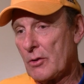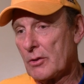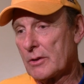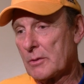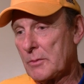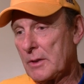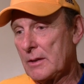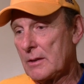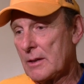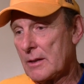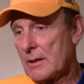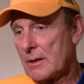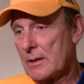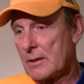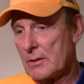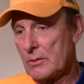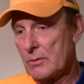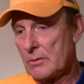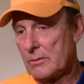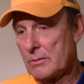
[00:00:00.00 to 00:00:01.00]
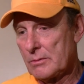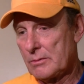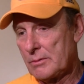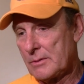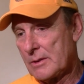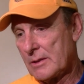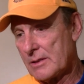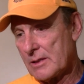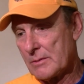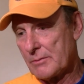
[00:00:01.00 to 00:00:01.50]
Alderman, who
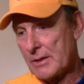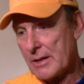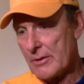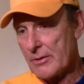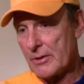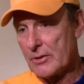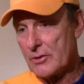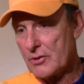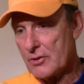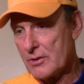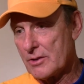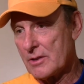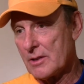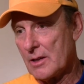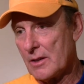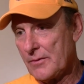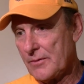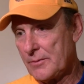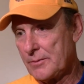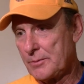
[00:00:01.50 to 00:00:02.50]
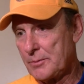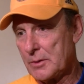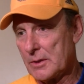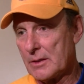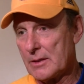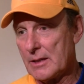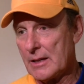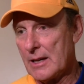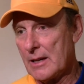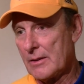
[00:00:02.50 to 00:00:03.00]
did some caricature stuff, put
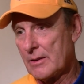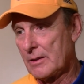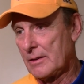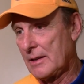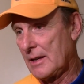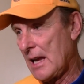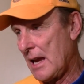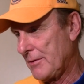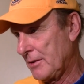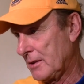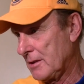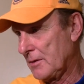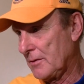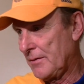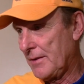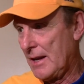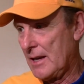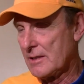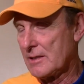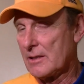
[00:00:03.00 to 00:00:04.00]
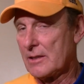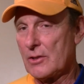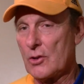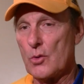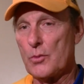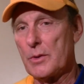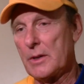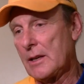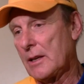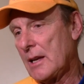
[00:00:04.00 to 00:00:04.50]
it together, and they gave it to the fans at the
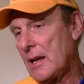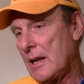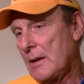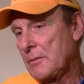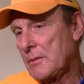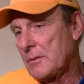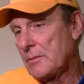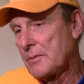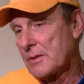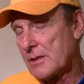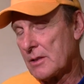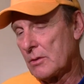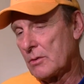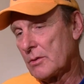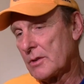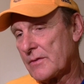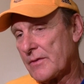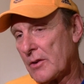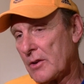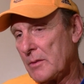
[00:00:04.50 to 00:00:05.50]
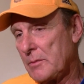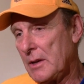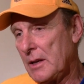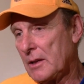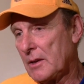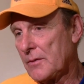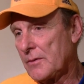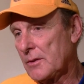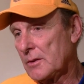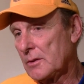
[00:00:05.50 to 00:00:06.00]
opening game. And so it was very
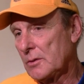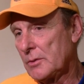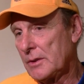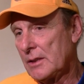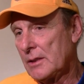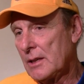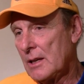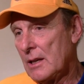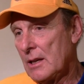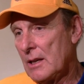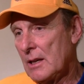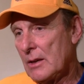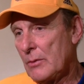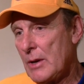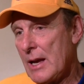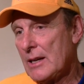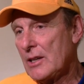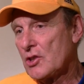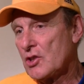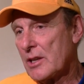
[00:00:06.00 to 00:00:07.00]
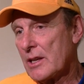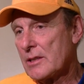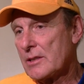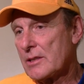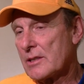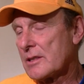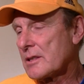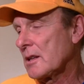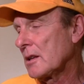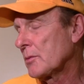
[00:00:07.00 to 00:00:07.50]
meaningful. We had a chance
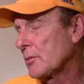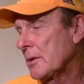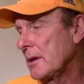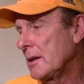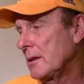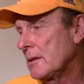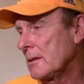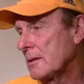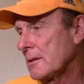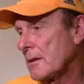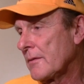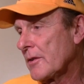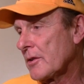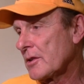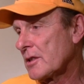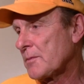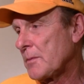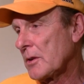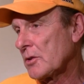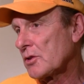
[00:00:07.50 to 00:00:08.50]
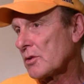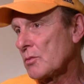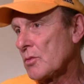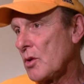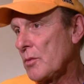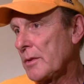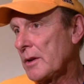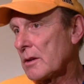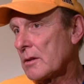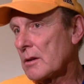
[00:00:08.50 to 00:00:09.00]
to celebrate a very special
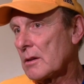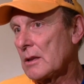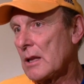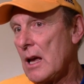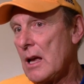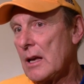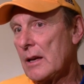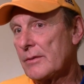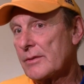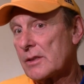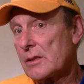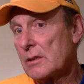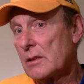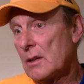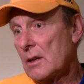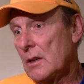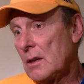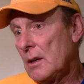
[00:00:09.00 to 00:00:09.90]
moment in our lives